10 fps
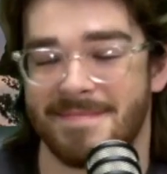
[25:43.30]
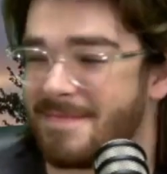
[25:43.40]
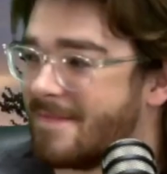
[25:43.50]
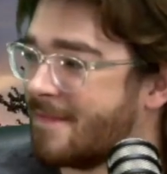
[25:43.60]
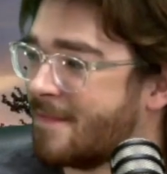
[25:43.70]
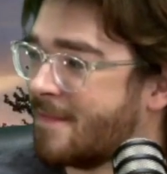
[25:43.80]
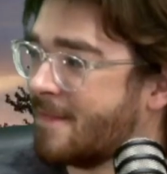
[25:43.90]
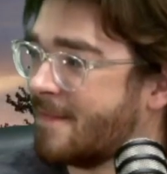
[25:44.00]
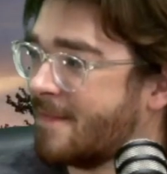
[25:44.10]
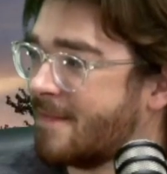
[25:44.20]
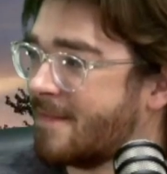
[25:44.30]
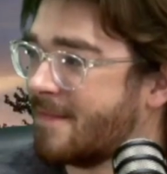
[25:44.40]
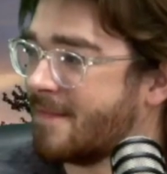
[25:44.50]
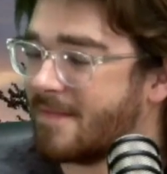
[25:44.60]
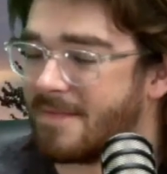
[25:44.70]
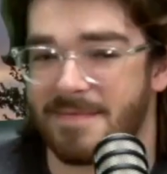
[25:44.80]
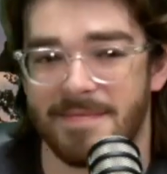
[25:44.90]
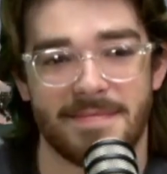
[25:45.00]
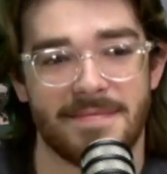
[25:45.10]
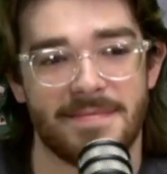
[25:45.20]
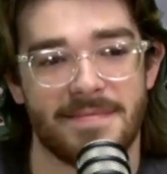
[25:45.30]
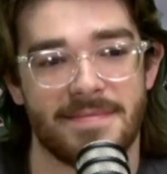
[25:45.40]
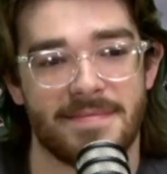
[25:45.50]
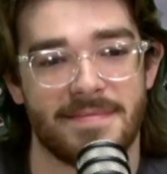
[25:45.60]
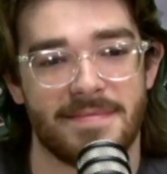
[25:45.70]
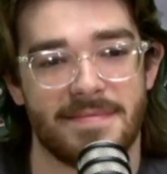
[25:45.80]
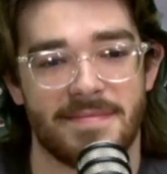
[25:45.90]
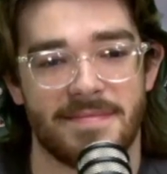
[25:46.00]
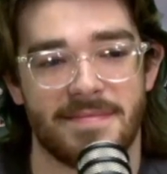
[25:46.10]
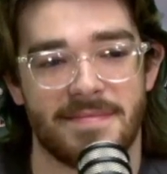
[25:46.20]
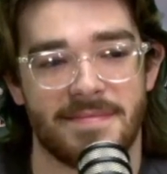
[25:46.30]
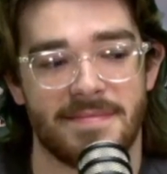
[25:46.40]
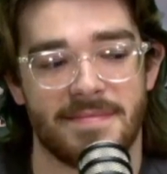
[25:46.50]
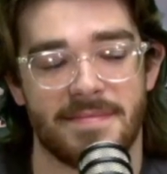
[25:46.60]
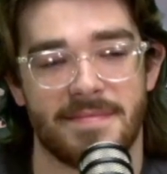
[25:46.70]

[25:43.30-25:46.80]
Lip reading: No words are spoken by the person on screen.